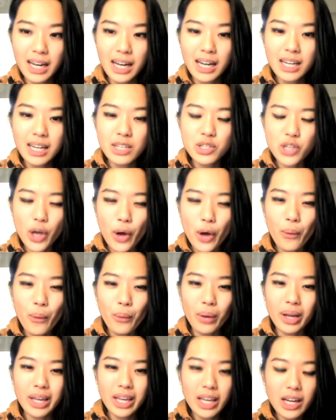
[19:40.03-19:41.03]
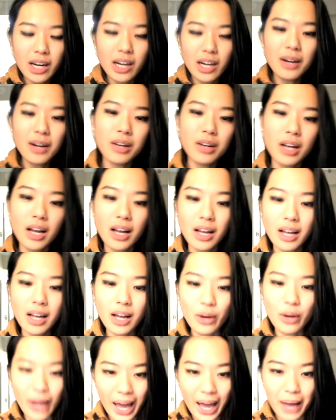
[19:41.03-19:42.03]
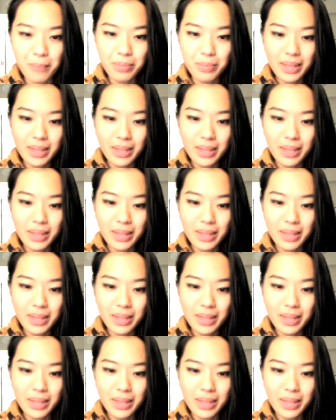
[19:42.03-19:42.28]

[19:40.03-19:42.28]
So here, okay,